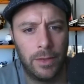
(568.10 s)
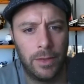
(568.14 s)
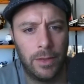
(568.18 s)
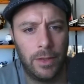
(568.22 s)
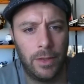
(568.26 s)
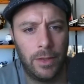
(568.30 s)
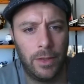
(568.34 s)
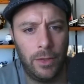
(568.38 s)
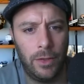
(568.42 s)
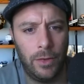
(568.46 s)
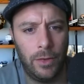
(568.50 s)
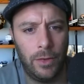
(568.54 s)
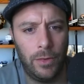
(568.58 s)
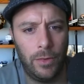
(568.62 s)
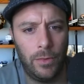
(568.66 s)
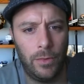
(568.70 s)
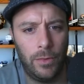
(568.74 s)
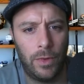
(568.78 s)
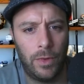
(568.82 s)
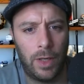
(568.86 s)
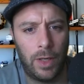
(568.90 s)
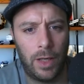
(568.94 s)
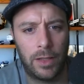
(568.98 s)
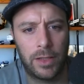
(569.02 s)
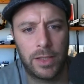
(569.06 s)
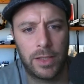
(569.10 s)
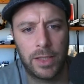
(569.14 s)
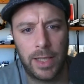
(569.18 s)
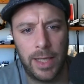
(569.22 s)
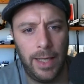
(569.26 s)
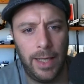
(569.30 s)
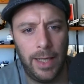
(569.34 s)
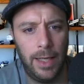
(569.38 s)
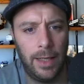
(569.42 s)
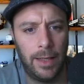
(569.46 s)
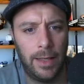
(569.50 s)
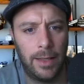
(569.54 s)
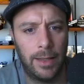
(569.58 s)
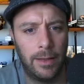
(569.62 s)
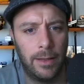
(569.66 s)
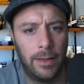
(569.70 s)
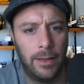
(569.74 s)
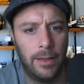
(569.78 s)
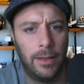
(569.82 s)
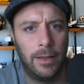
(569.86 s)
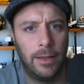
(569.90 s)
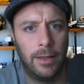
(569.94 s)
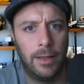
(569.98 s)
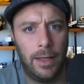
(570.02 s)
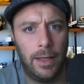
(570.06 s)
who are scaling,
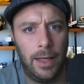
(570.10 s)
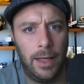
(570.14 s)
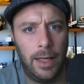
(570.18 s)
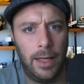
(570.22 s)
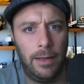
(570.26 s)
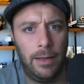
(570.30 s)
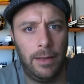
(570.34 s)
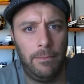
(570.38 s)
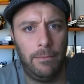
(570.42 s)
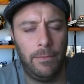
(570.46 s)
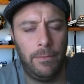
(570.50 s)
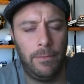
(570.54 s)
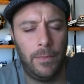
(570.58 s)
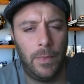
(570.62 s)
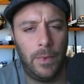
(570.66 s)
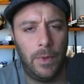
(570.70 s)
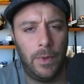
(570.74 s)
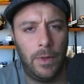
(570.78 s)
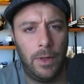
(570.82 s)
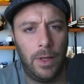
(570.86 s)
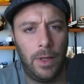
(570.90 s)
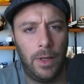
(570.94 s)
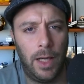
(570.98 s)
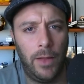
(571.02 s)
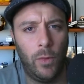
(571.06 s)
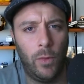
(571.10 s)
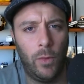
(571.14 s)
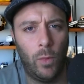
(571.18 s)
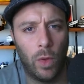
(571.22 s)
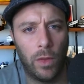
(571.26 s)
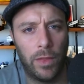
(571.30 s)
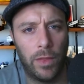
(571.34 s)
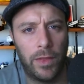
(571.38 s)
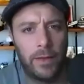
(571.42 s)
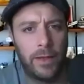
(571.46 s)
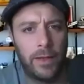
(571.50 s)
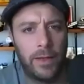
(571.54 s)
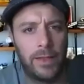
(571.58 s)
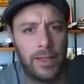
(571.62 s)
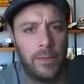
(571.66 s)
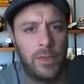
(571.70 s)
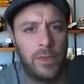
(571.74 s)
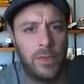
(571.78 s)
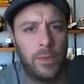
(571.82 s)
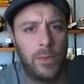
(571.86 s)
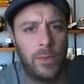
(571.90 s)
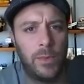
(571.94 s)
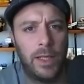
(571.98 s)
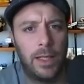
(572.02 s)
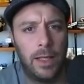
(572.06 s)
um, and the one thing that
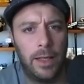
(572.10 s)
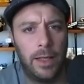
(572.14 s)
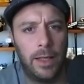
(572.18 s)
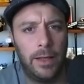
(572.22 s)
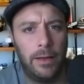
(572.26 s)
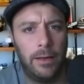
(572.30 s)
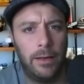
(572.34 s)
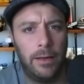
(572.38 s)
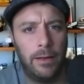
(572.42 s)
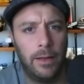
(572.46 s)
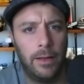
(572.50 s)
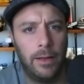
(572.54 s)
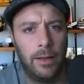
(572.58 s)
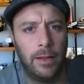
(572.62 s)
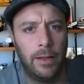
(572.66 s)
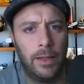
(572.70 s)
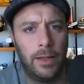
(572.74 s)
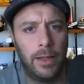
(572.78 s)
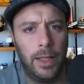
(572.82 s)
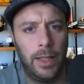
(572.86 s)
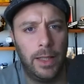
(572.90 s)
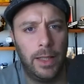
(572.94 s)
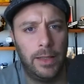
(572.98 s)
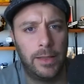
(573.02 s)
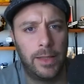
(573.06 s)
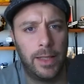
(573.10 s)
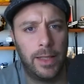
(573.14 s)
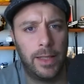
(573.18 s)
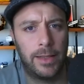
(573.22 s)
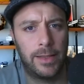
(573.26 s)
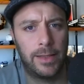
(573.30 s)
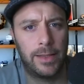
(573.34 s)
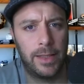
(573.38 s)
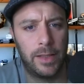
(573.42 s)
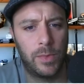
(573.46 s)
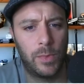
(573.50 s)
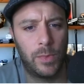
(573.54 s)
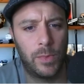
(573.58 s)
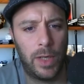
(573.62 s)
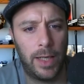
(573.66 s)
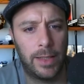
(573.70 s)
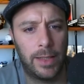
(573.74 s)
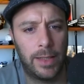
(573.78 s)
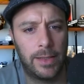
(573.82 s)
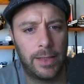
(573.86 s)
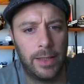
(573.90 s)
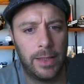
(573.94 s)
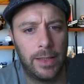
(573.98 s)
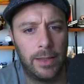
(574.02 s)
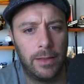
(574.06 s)
seems to be clear is that since
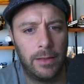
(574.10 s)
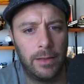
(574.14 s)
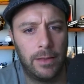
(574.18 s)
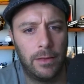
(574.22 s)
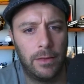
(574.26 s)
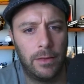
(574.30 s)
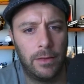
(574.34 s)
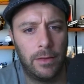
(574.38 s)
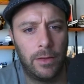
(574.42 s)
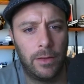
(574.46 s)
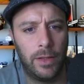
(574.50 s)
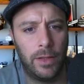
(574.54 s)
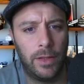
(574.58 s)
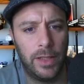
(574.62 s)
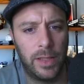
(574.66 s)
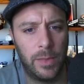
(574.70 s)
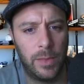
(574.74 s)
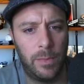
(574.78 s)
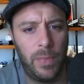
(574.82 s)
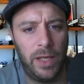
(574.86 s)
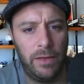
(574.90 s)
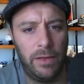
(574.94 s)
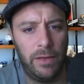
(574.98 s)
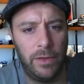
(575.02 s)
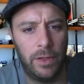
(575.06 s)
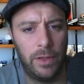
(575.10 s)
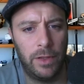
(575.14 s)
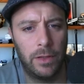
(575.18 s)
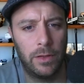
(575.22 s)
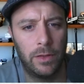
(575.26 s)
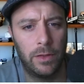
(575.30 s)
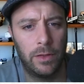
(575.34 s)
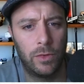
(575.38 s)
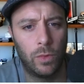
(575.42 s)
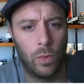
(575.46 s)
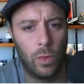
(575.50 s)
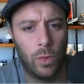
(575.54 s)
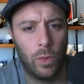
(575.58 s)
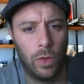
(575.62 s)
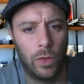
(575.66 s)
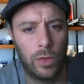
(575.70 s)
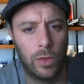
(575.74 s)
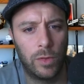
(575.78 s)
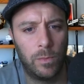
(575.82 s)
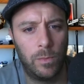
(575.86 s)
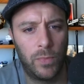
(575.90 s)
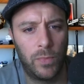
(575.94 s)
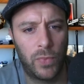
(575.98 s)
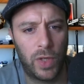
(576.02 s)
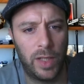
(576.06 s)
Brexit, there is a pivot
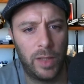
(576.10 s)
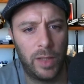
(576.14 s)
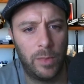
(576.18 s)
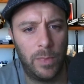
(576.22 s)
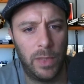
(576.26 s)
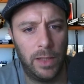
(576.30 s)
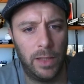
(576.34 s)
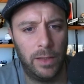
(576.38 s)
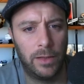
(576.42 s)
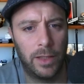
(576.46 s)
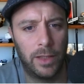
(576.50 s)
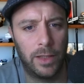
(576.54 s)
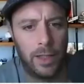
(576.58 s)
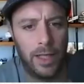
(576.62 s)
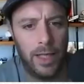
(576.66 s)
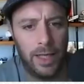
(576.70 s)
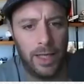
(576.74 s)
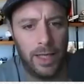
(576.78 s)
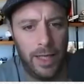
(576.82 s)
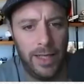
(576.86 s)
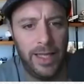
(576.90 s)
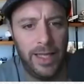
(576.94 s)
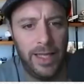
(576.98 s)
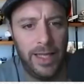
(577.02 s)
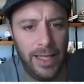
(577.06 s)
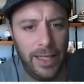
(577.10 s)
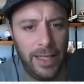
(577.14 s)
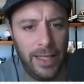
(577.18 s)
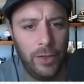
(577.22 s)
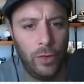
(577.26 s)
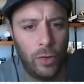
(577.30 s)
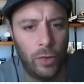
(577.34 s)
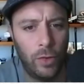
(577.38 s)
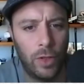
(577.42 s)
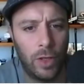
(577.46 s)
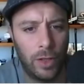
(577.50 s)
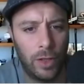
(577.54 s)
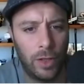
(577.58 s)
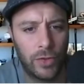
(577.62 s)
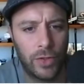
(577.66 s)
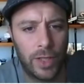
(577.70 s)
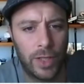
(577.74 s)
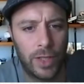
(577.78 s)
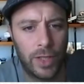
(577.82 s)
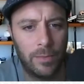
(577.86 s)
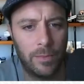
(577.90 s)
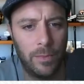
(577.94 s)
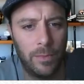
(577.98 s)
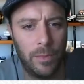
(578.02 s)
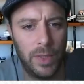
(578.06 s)
toward trying to build an EU
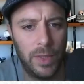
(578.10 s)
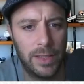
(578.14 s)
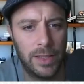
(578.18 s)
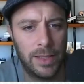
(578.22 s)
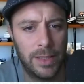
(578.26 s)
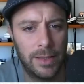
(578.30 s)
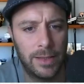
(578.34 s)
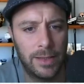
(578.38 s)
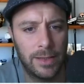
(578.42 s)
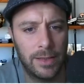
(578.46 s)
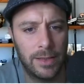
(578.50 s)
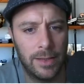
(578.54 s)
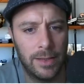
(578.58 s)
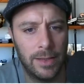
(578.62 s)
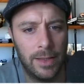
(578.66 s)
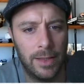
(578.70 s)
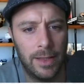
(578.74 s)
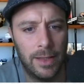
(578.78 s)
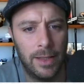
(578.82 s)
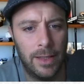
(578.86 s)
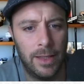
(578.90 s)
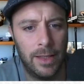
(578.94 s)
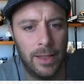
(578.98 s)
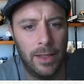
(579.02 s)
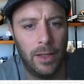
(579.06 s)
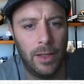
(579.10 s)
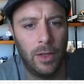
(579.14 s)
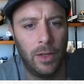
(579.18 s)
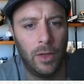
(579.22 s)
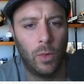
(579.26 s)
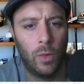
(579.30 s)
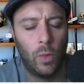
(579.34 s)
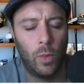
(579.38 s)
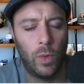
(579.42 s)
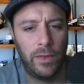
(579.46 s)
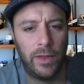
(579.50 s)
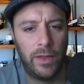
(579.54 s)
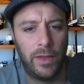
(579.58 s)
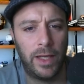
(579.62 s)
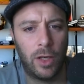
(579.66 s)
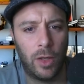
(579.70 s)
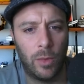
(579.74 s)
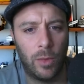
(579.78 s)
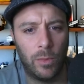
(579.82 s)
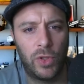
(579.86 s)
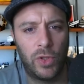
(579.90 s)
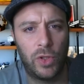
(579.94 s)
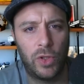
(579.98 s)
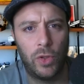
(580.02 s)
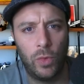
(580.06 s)
contract business. Mm-hmm. When they
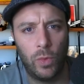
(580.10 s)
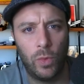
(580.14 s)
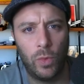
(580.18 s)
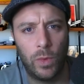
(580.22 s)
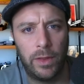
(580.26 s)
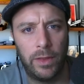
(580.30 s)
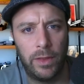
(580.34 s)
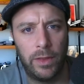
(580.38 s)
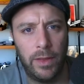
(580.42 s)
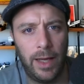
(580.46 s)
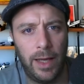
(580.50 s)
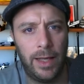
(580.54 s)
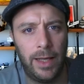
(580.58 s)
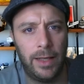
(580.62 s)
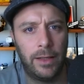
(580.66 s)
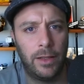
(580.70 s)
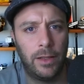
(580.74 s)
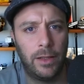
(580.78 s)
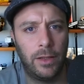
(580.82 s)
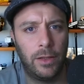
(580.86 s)
come to you with that,